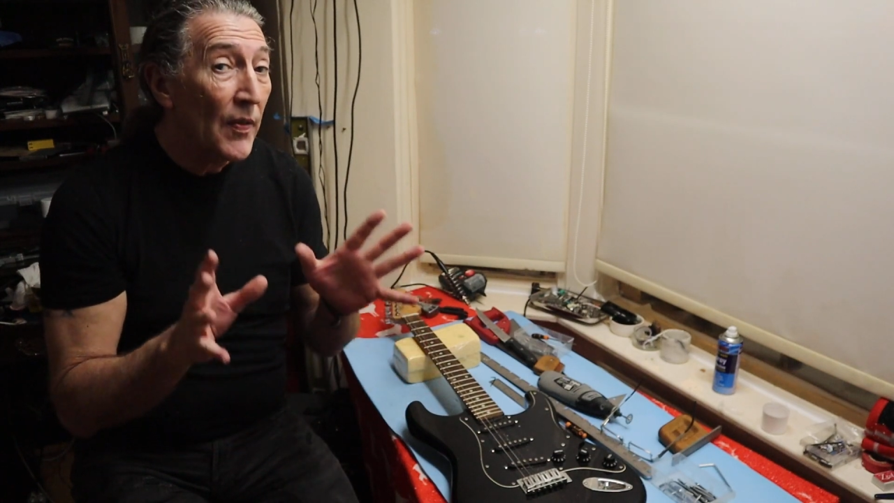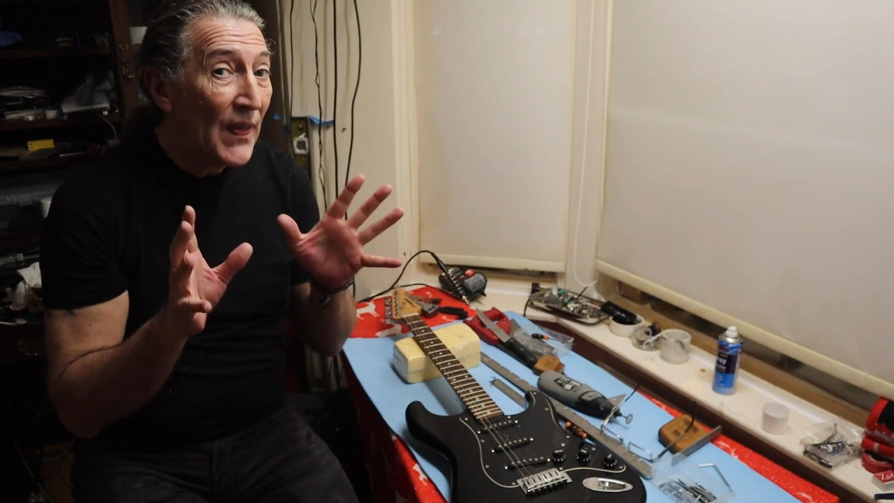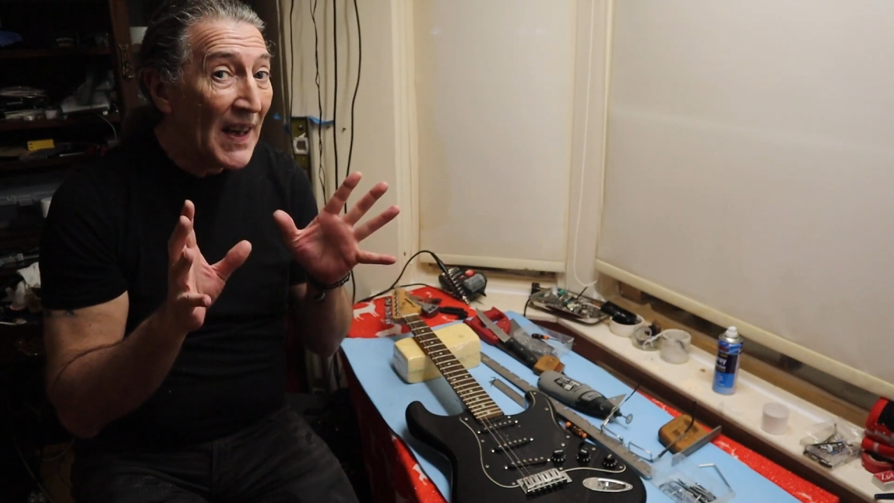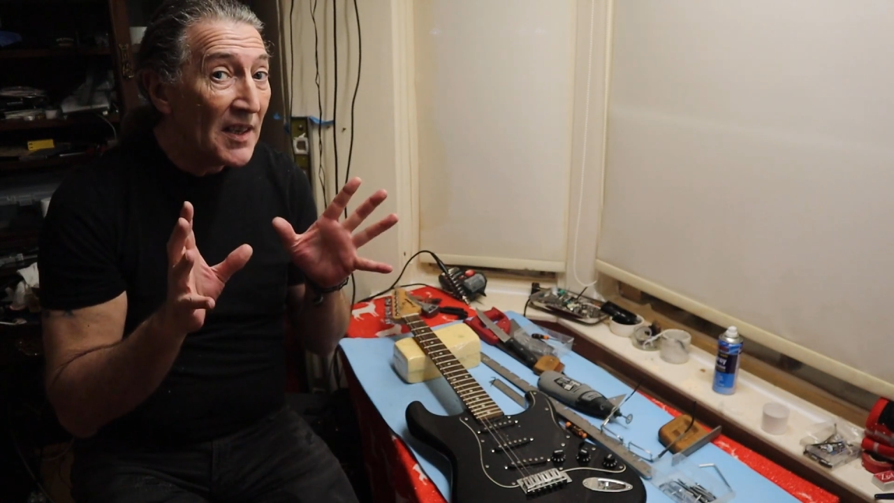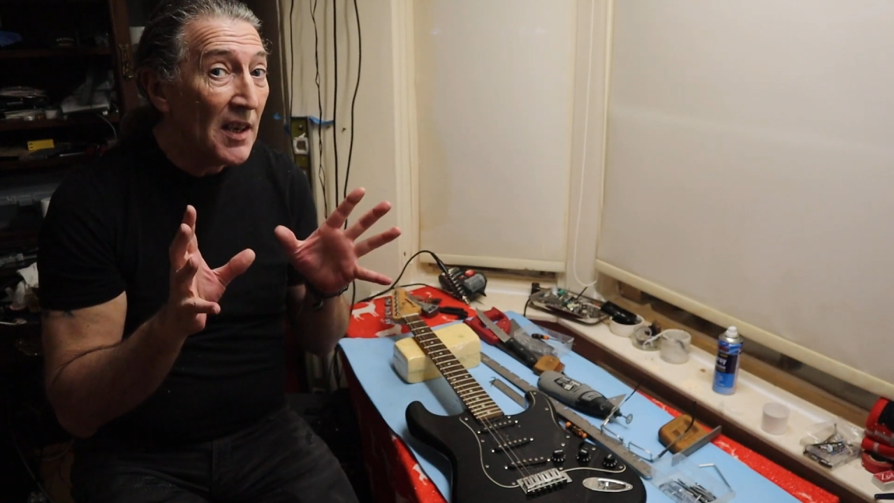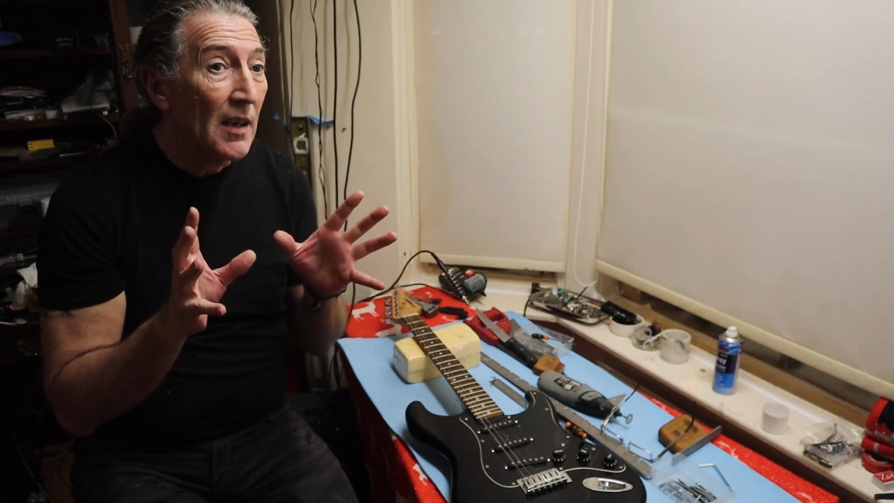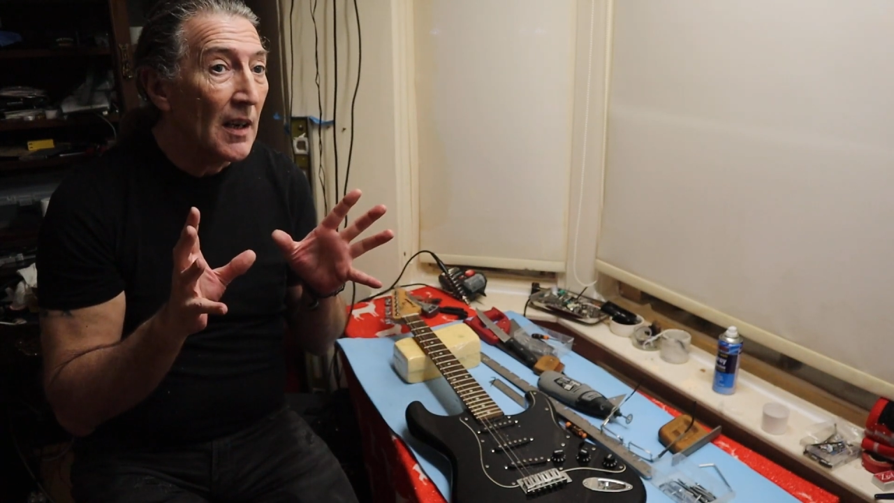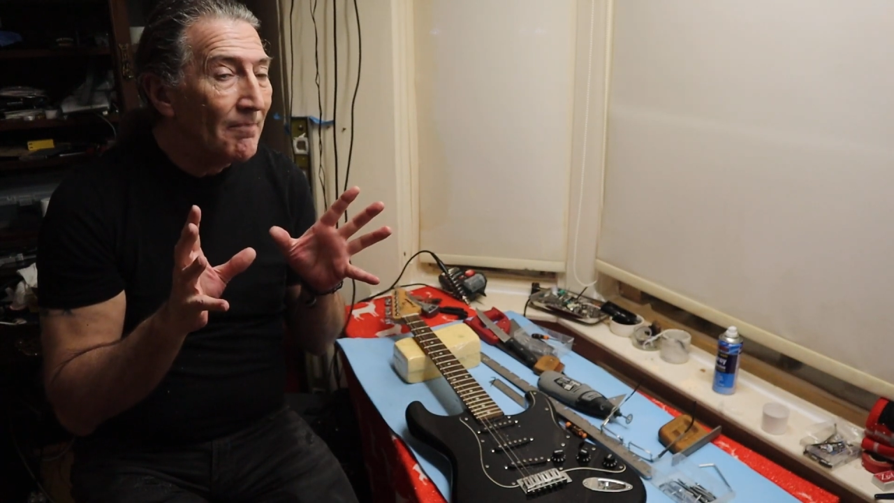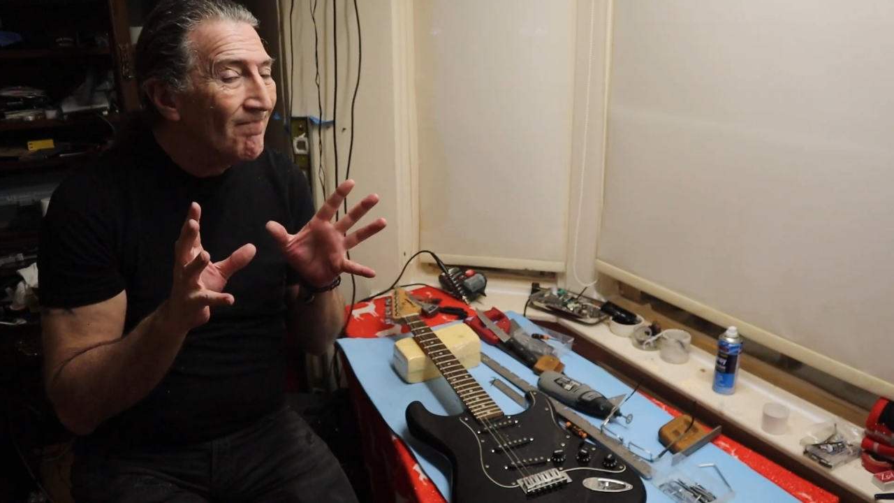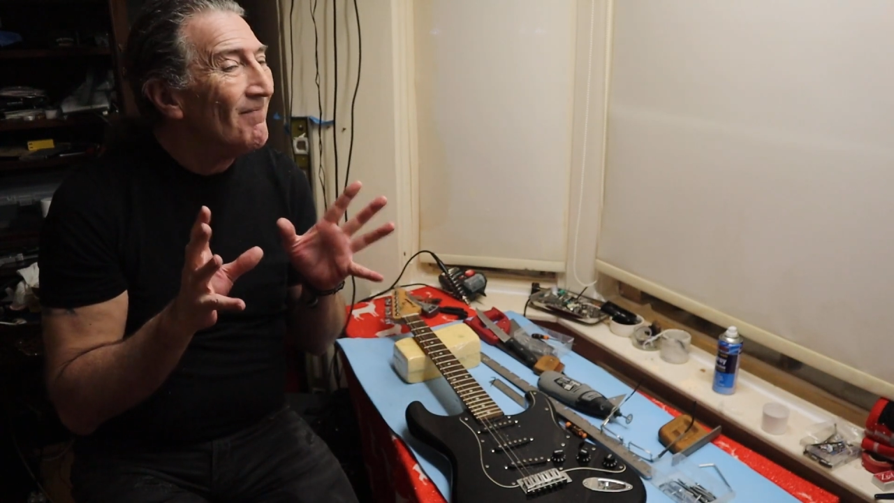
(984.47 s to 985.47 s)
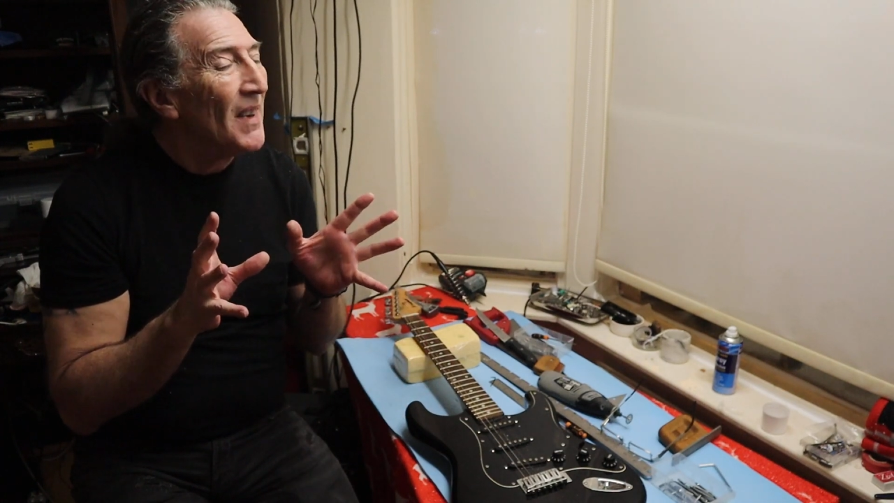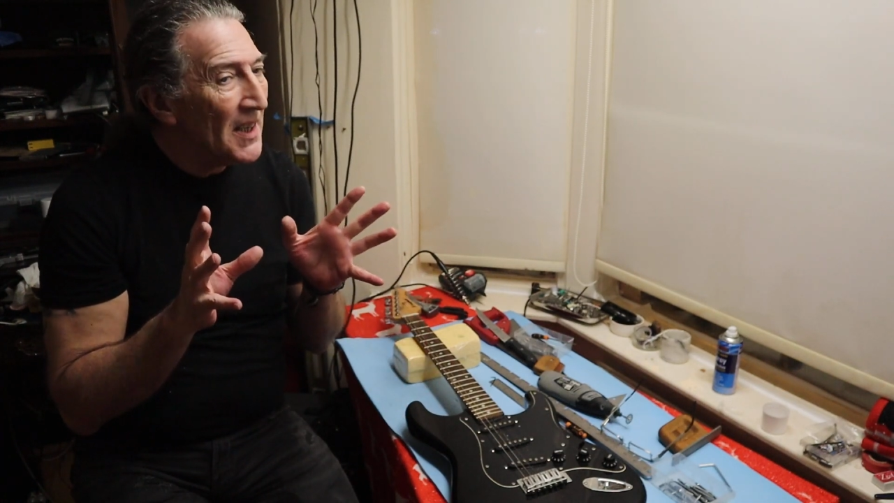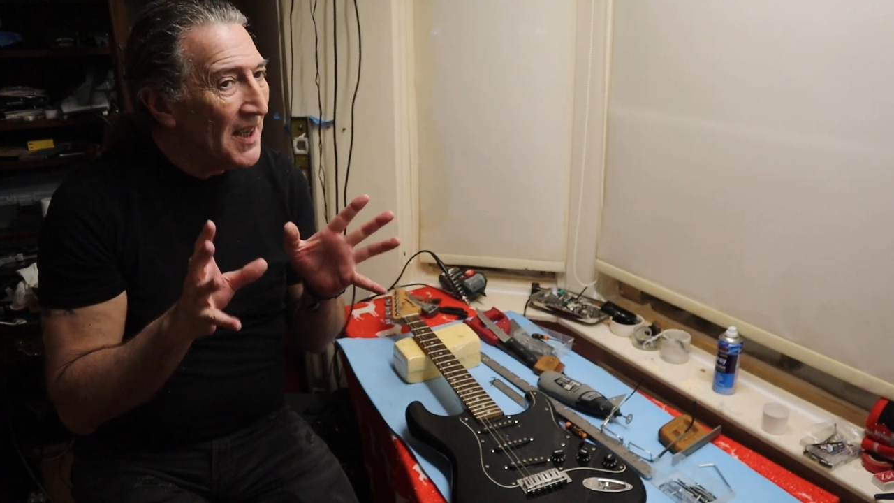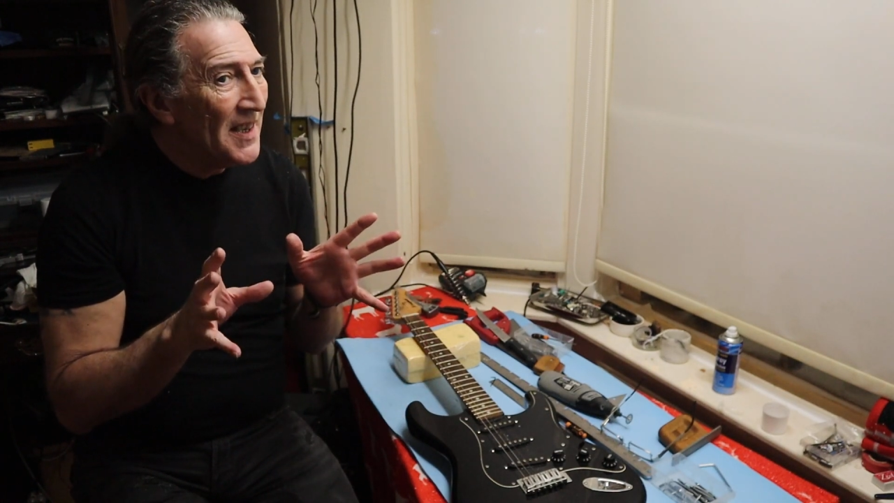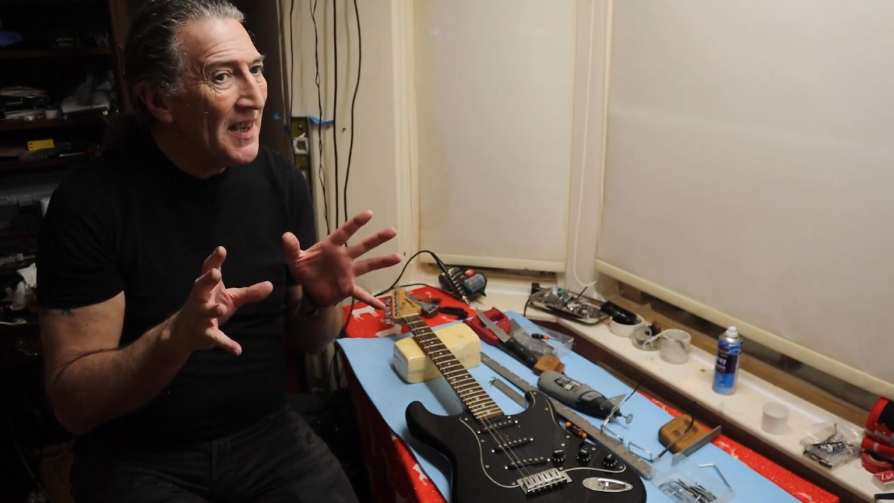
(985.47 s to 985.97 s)
That's
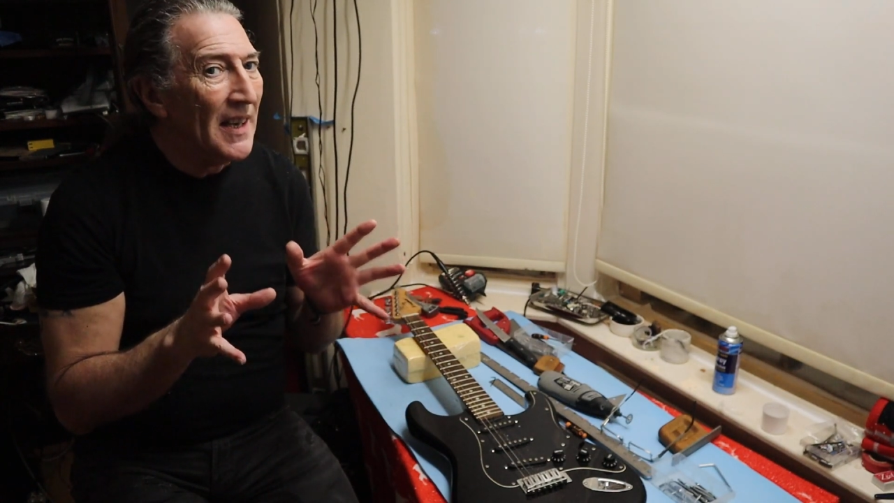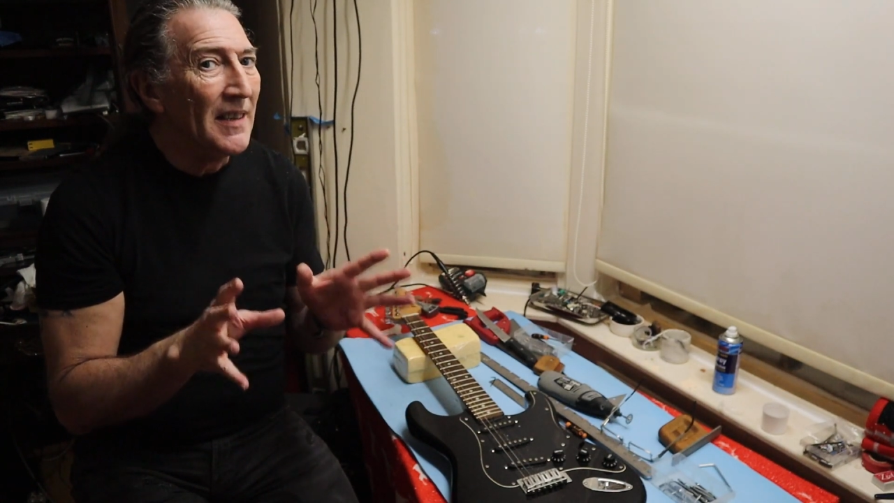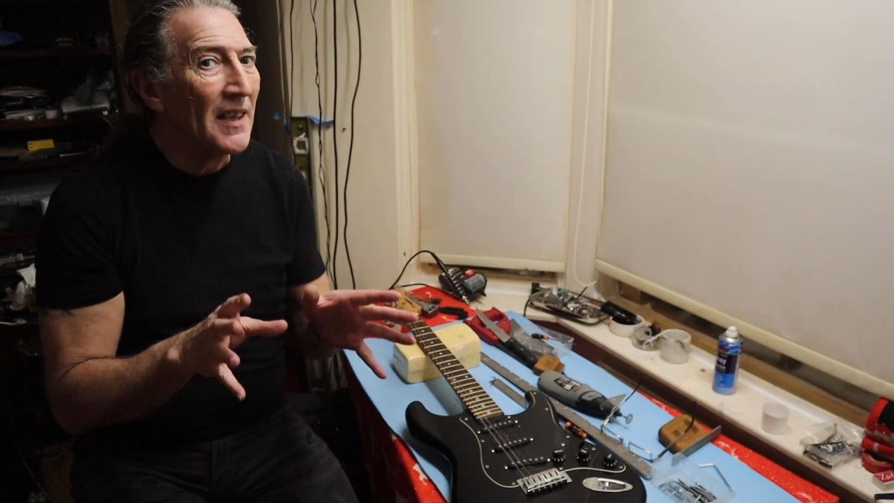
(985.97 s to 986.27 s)
as I say,